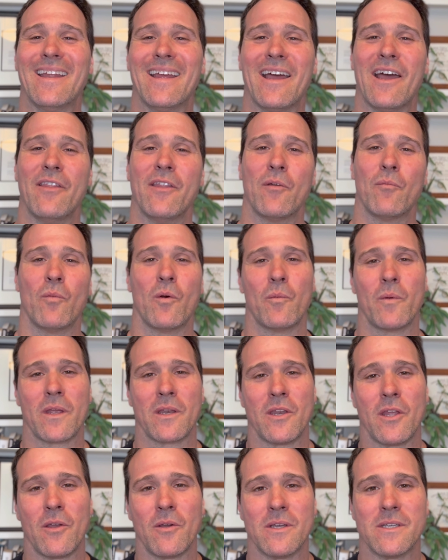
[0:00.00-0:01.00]
then what we can
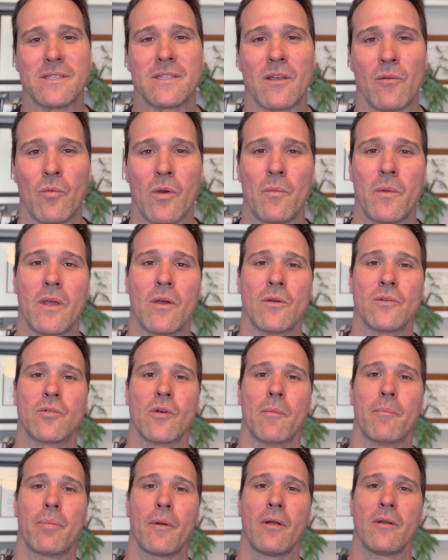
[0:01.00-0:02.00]
do is when we go into
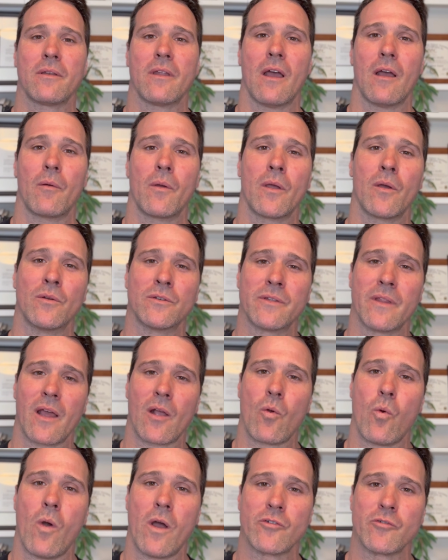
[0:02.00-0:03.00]
a bird dog, we go into that
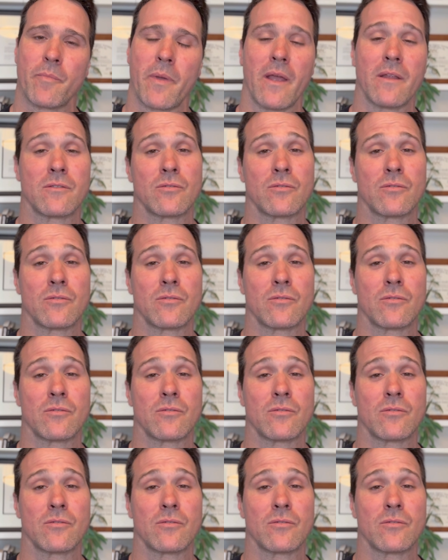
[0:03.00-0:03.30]
quadruped.